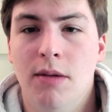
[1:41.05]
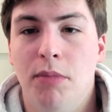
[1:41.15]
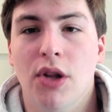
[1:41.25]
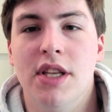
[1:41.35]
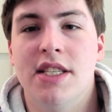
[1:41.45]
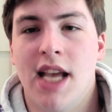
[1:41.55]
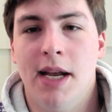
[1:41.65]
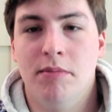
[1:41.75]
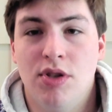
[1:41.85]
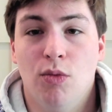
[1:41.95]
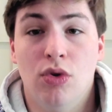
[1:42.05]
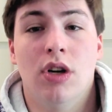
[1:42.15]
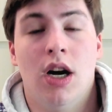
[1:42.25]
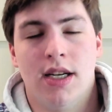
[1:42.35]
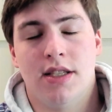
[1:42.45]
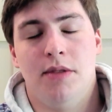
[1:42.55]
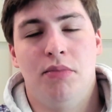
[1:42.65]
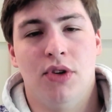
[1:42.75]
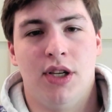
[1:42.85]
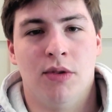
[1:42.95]
Both these games were honestly
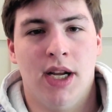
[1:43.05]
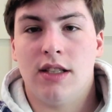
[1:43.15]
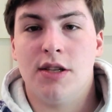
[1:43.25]
pretty great.